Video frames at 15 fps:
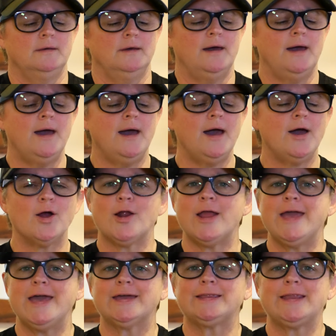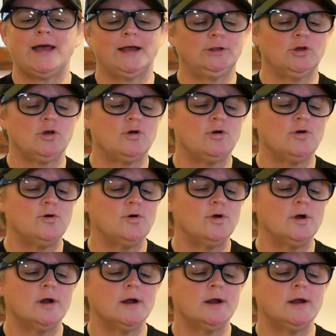Our eggnog
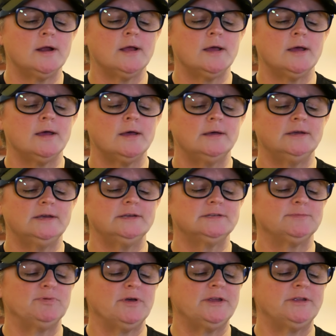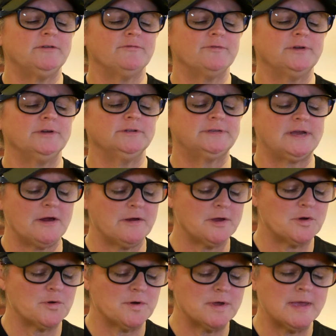liqueur is a blend of real dairy
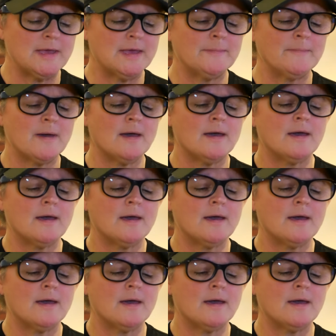cream,